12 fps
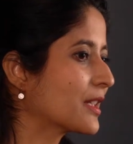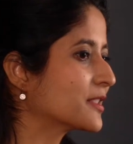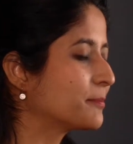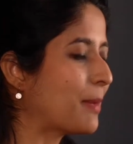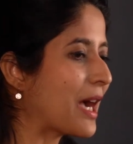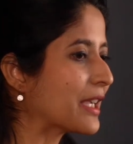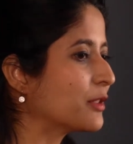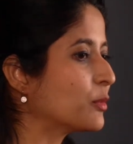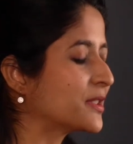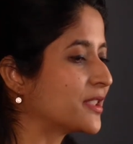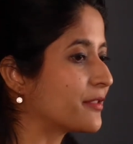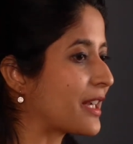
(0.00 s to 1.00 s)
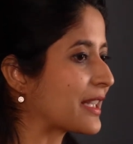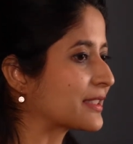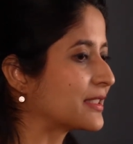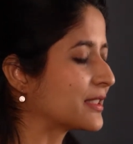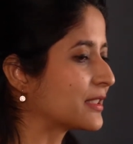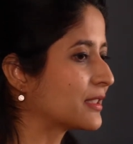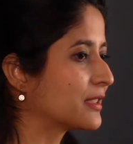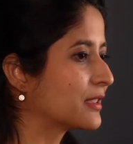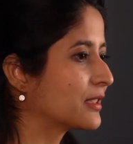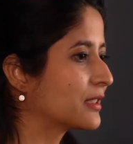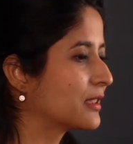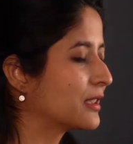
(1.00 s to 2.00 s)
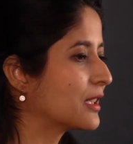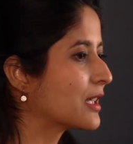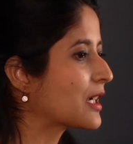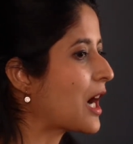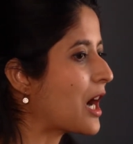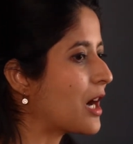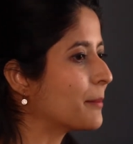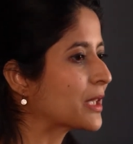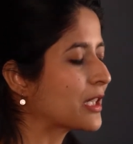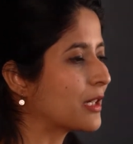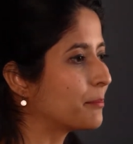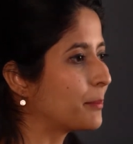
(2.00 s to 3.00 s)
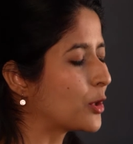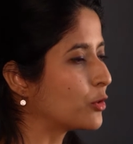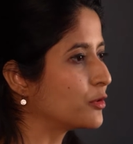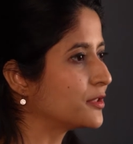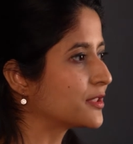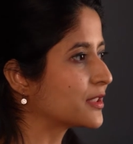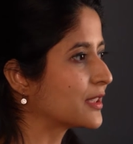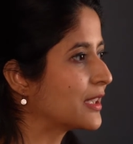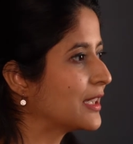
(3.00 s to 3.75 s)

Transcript: Her spine was erect, calm and composed.